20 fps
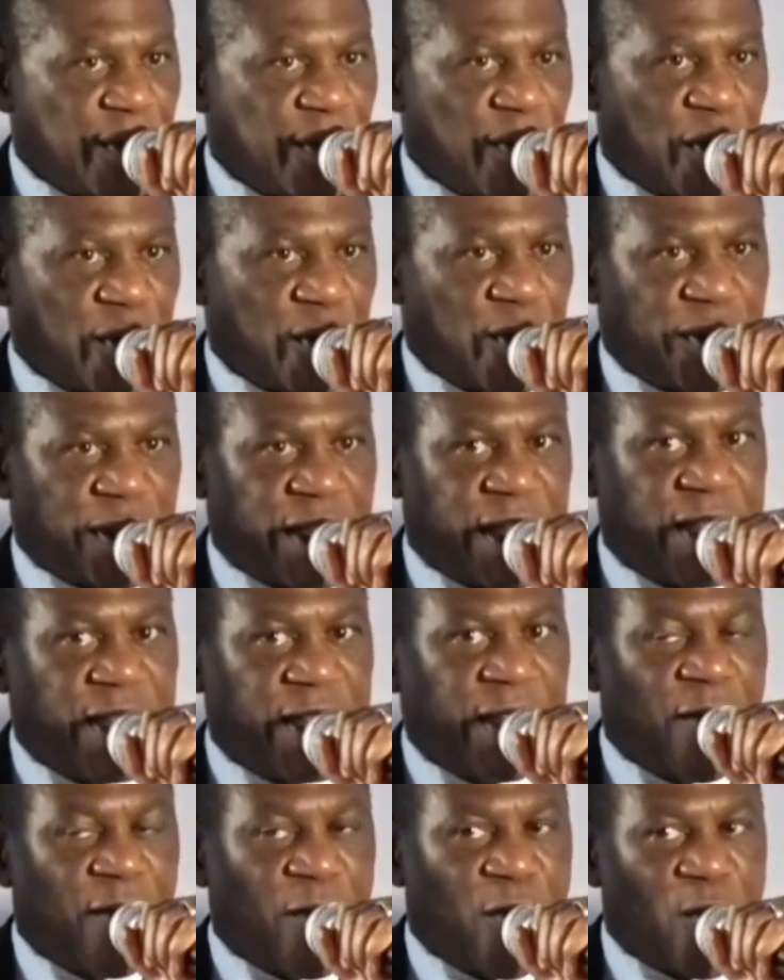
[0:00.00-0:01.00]
You see,
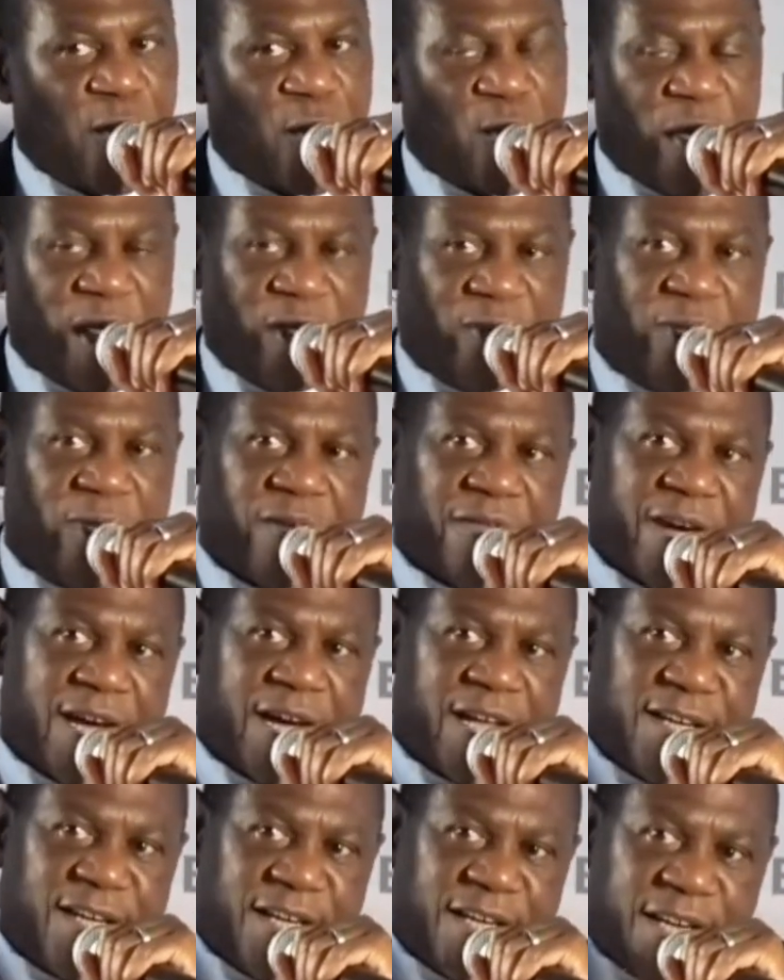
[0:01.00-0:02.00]
when you have
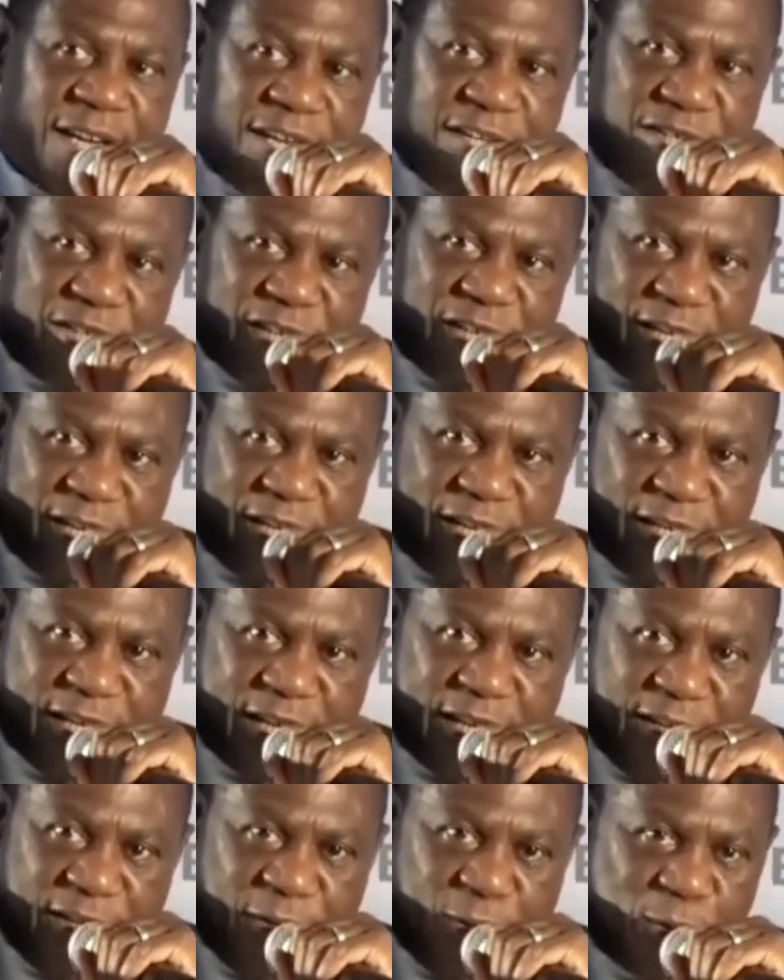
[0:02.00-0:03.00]
allegation in the
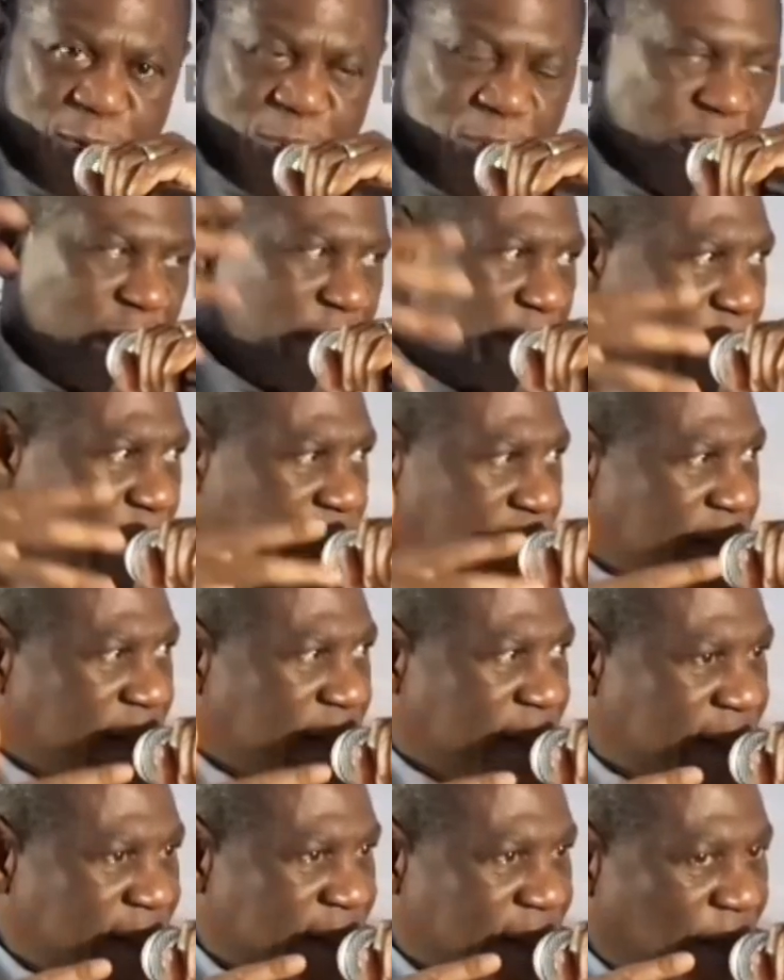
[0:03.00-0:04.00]

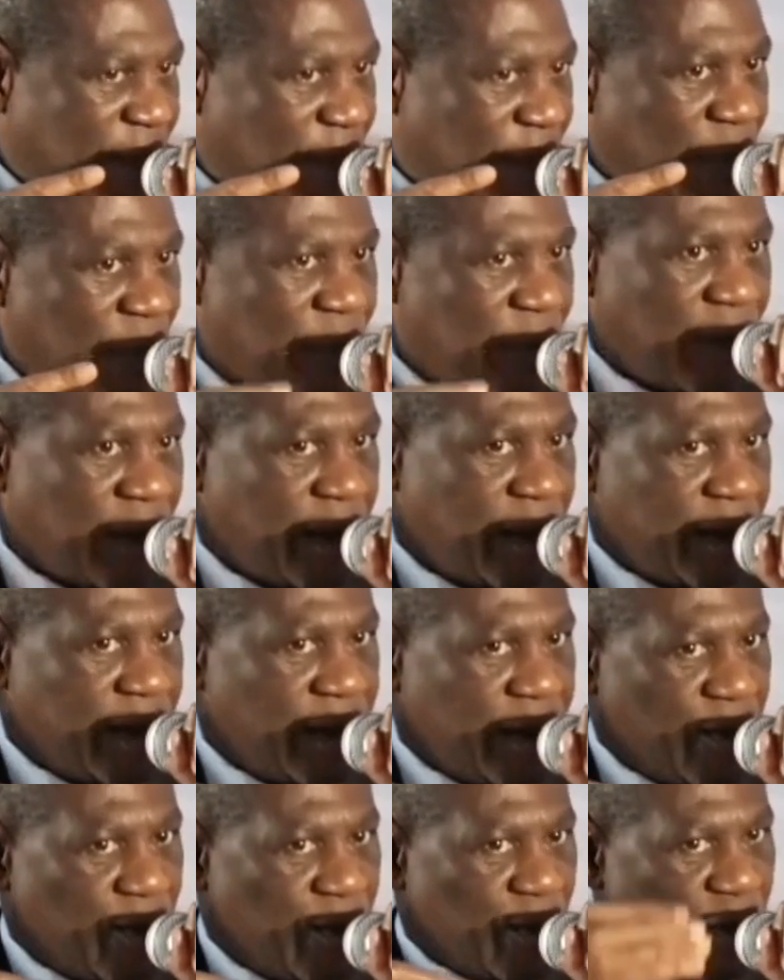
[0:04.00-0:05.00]
newspapers,
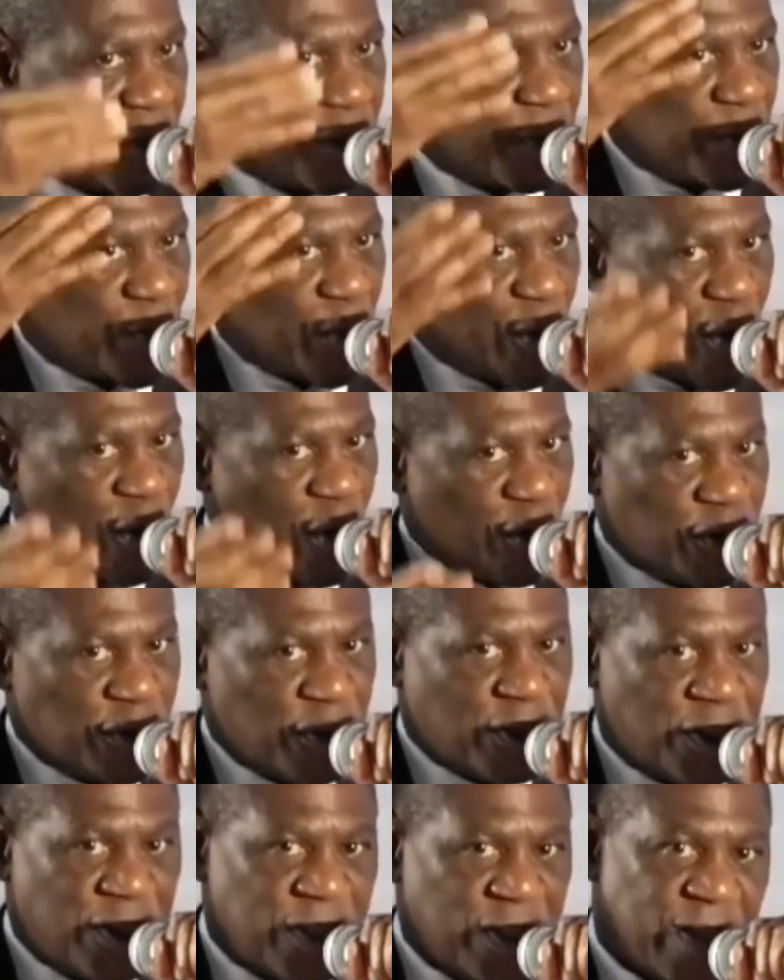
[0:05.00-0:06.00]
you respond,